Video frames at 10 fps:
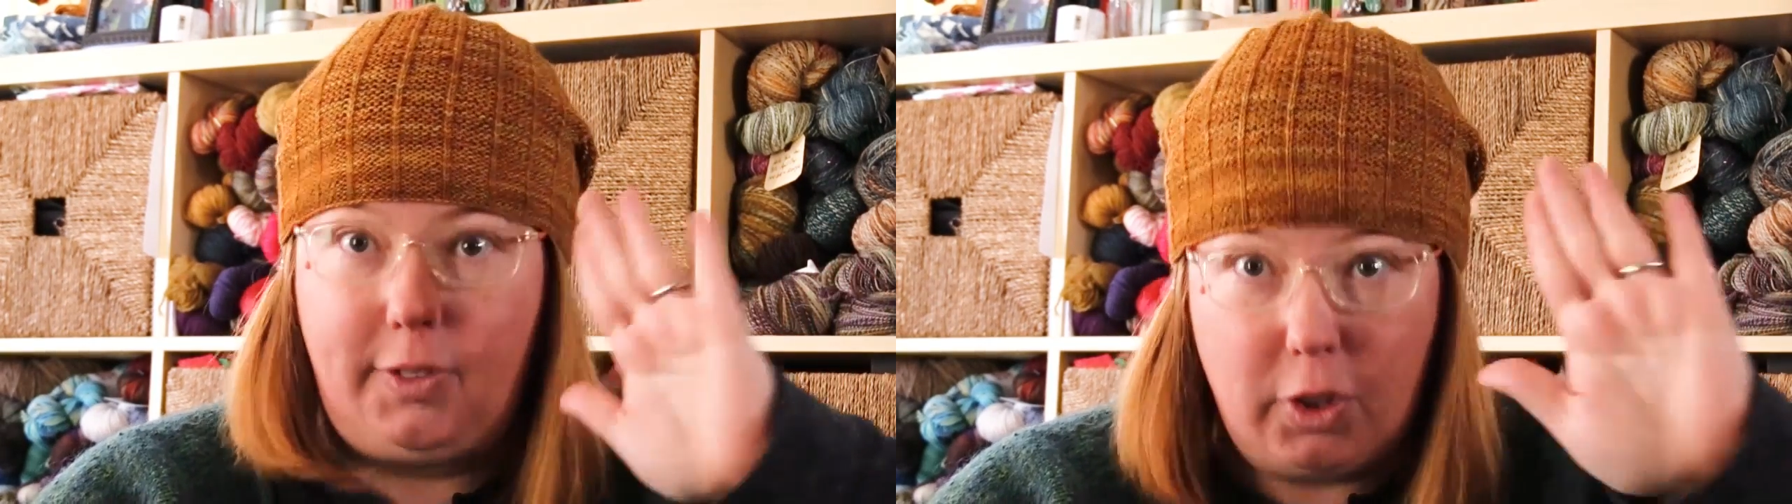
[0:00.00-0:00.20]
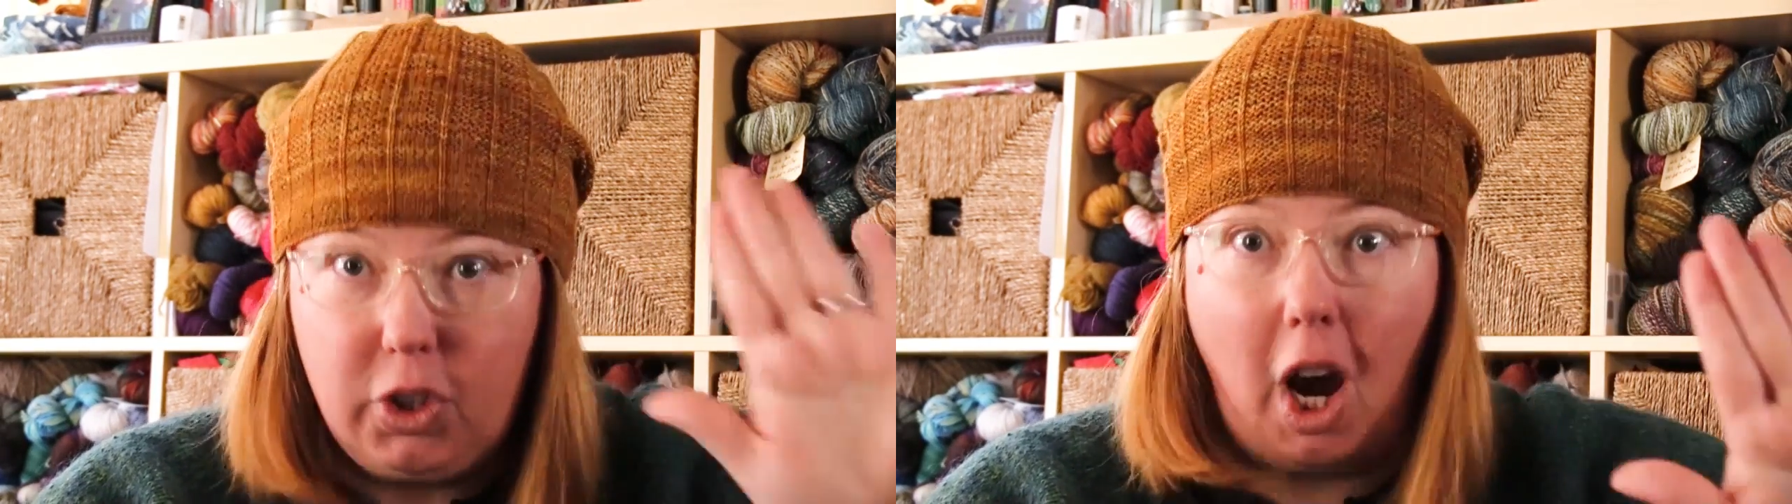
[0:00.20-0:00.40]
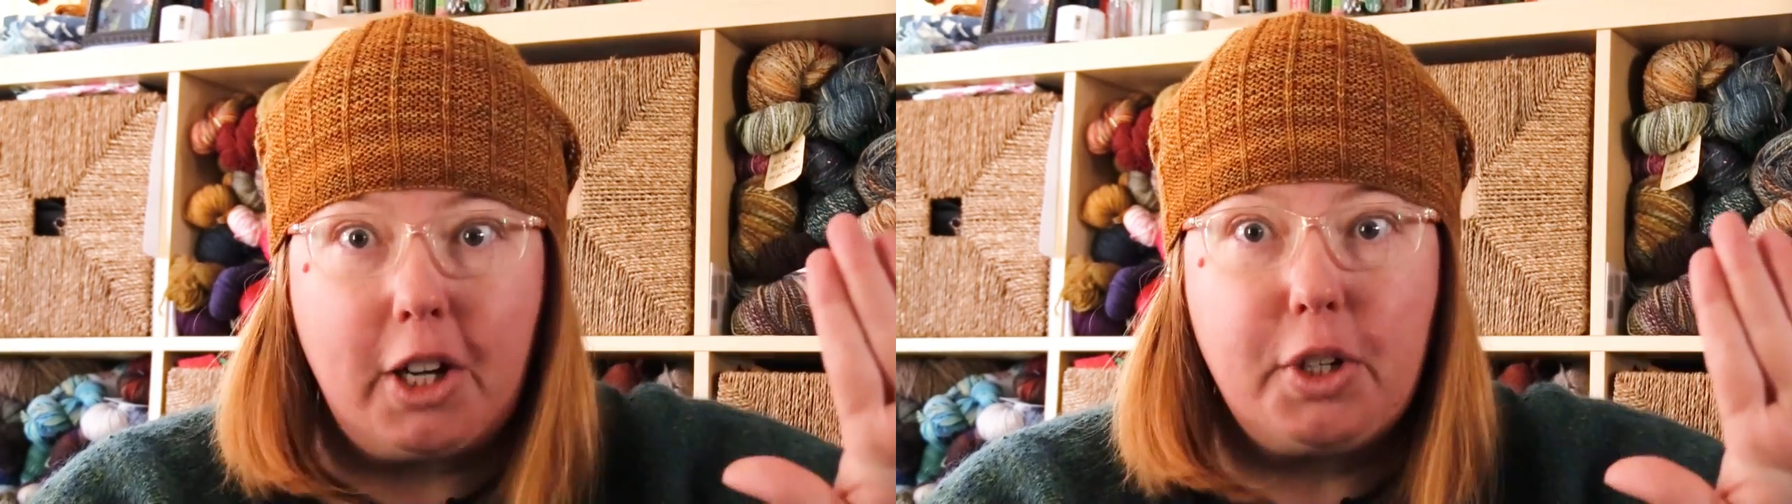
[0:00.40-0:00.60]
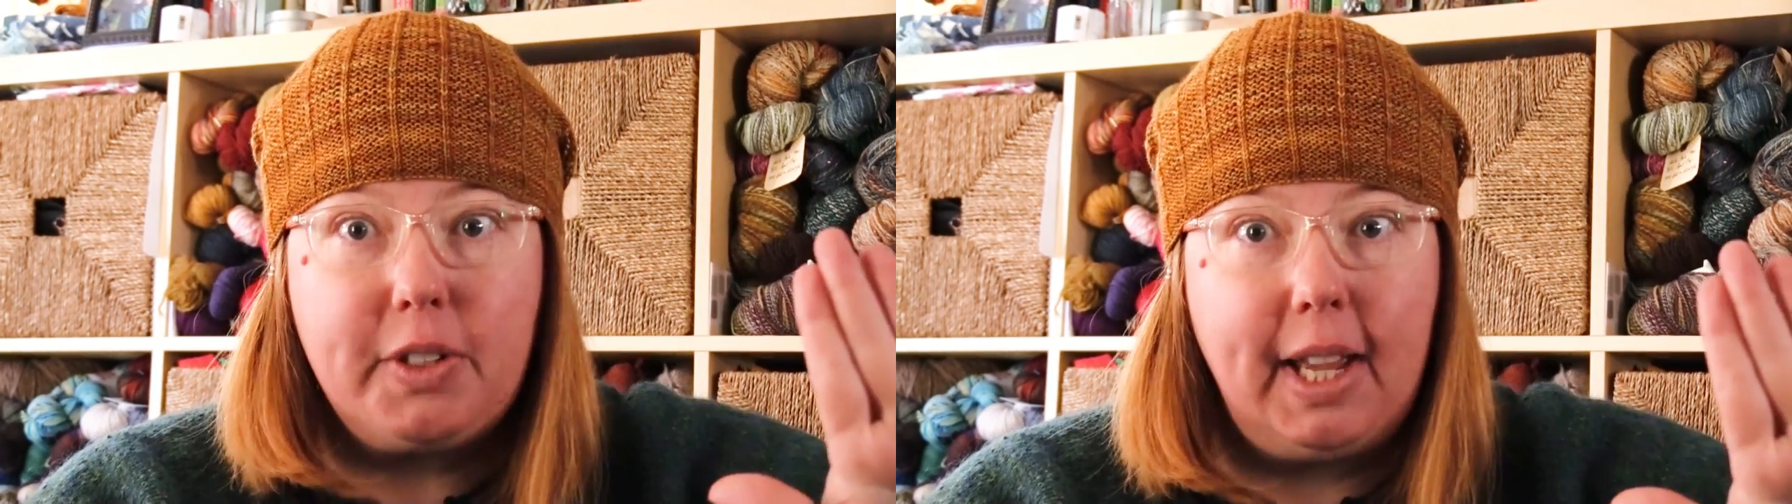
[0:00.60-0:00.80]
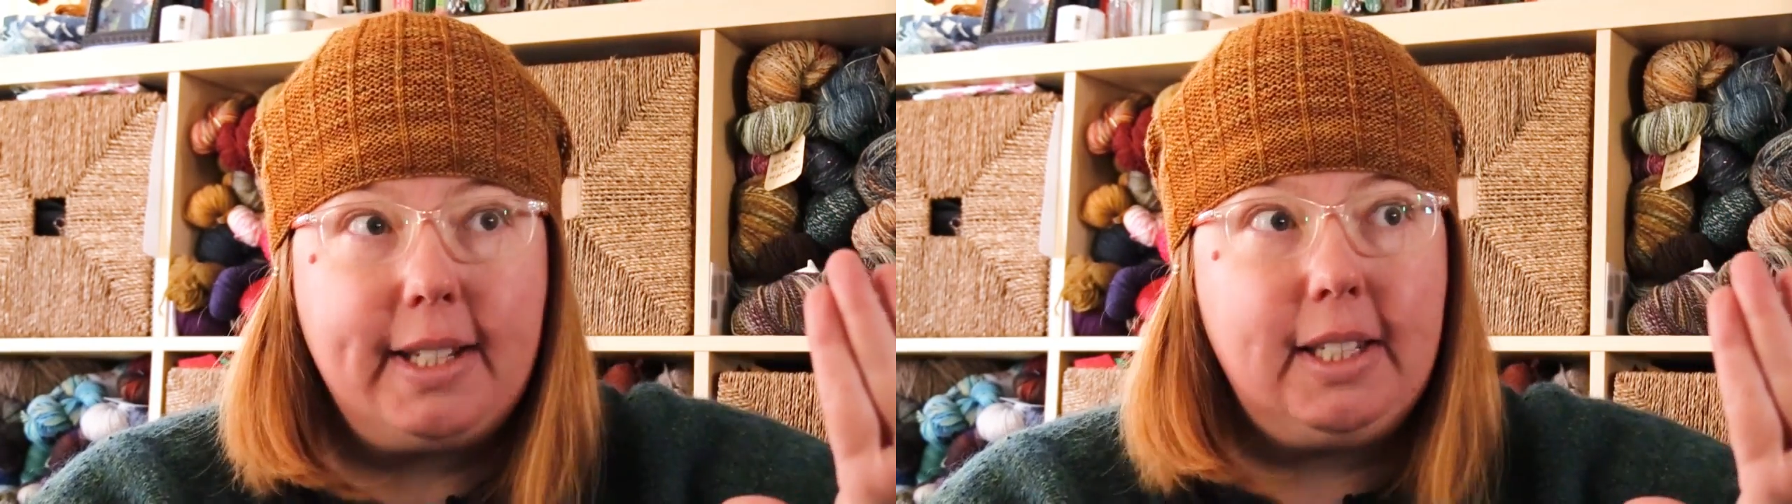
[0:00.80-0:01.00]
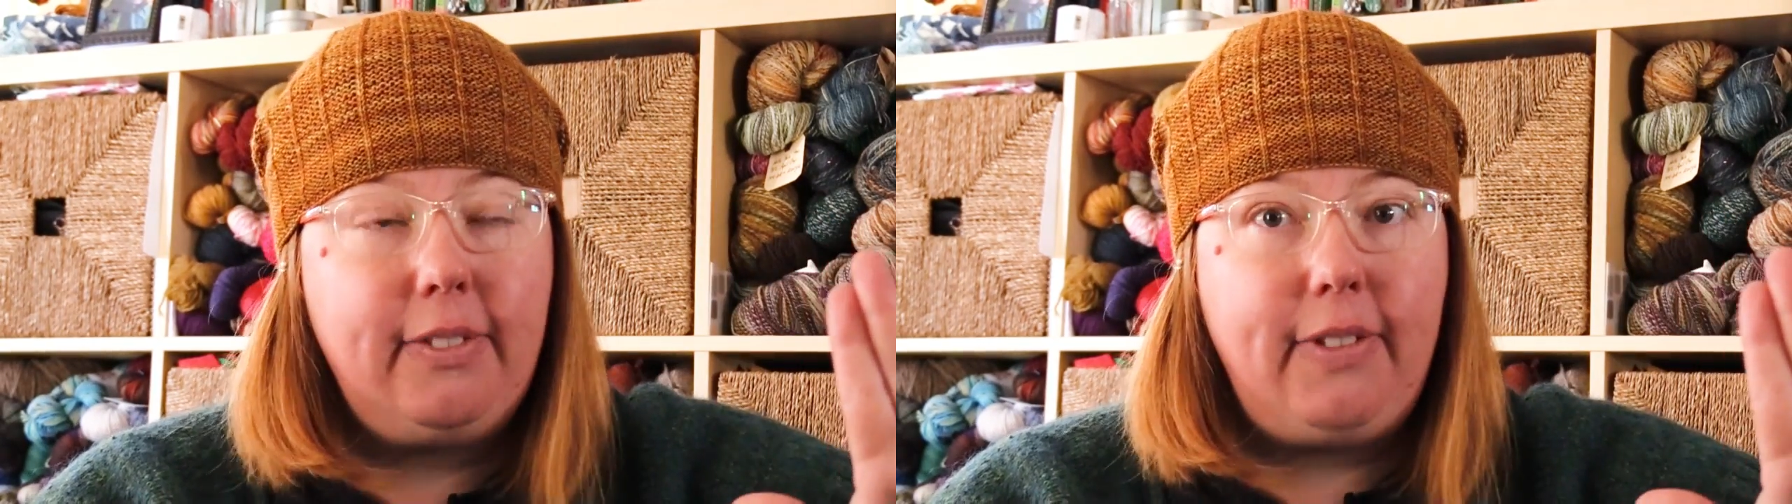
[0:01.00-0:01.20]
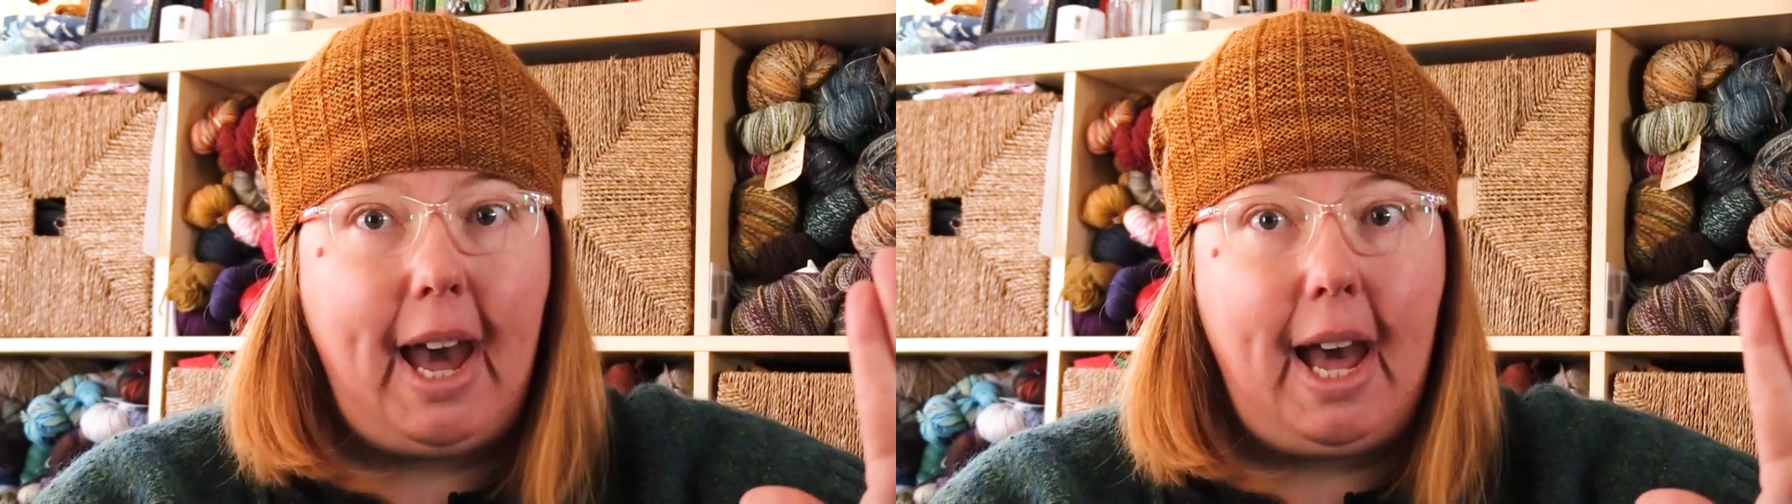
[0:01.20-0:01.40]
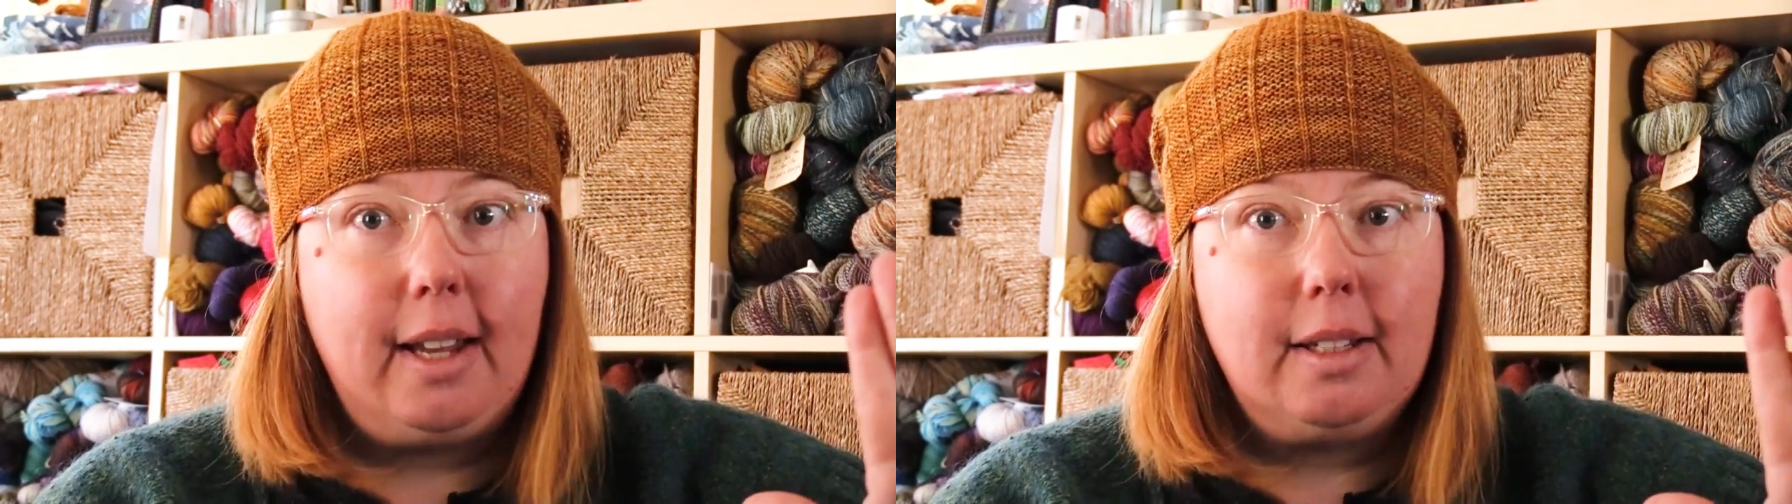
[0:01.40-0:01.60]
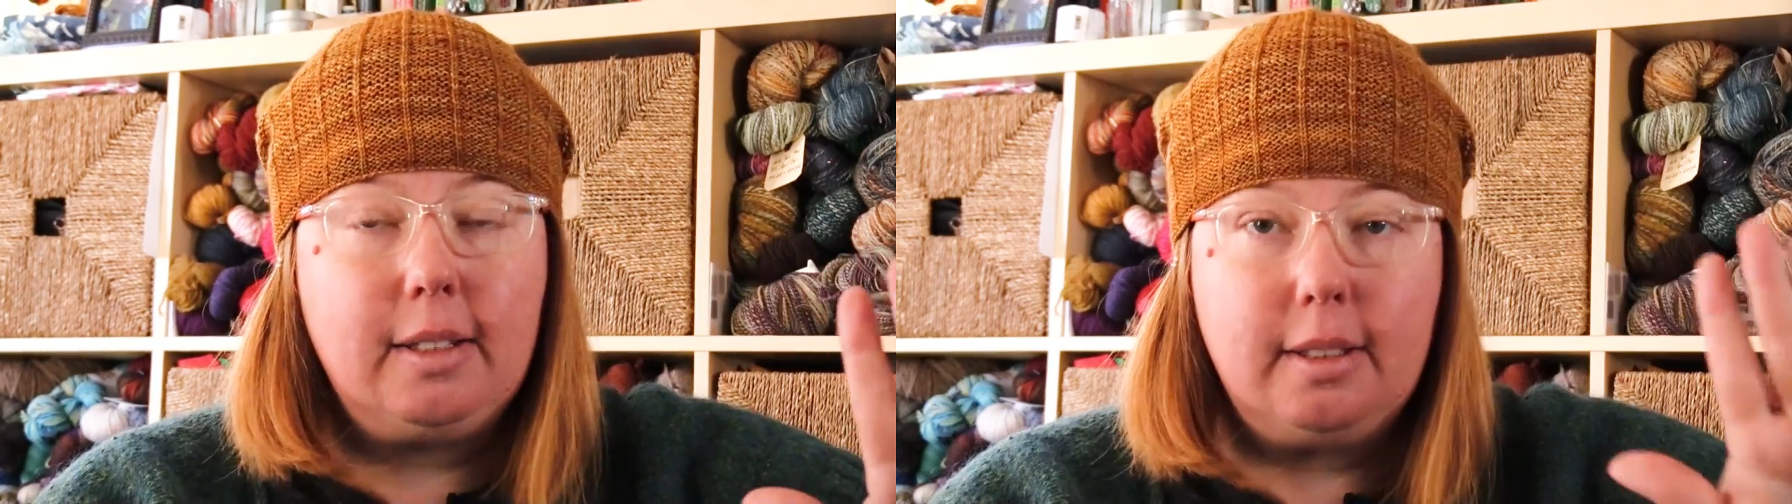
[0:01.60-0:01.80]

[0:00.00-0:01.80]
Your doctor is anti-fat.